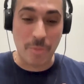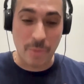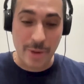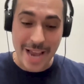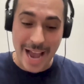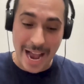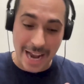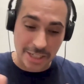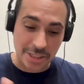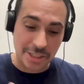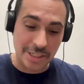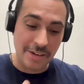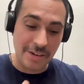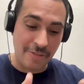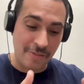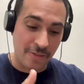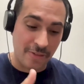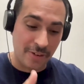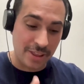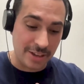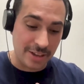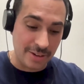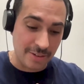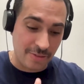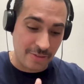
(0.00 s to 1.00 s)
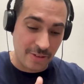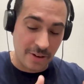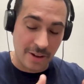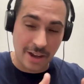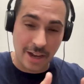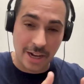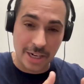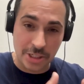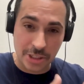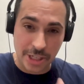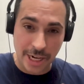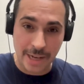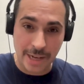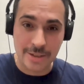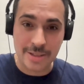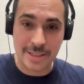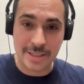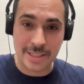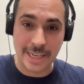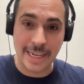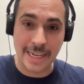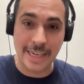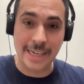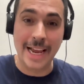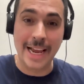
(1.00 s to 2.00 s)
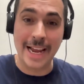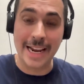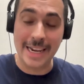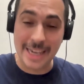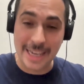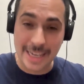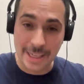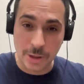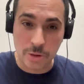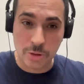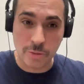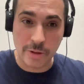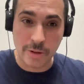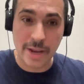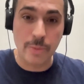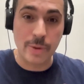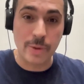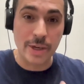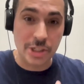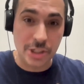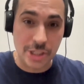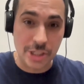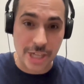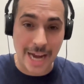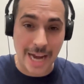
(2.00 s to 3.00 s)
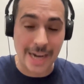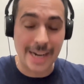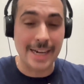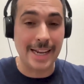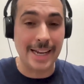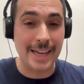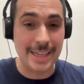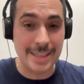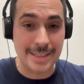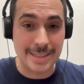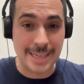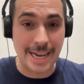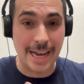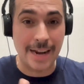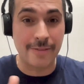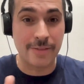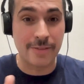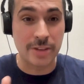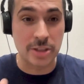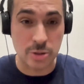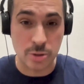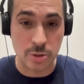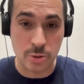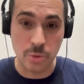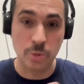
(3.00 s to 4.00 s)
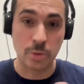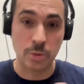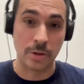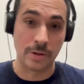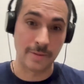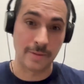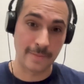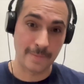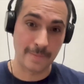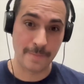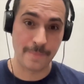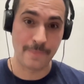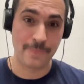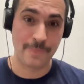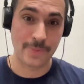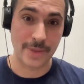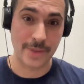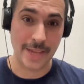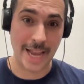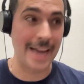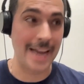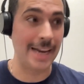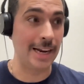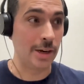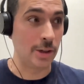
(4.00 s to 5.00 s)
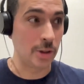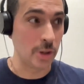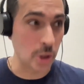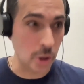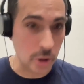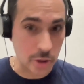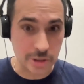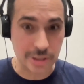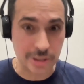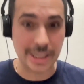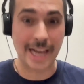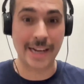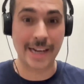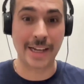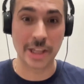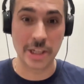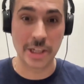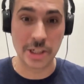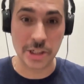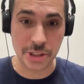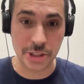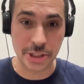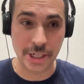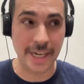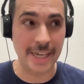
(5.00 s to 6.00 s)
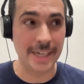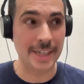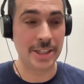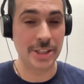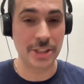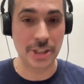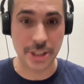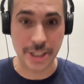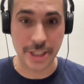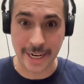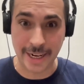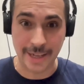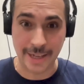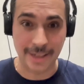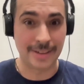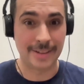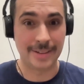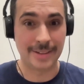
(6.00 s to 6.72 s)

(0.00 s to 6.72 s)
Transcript: actually, for a jail scene in Hilo 3, we shot it inside of a school. And it looks like a legit jail.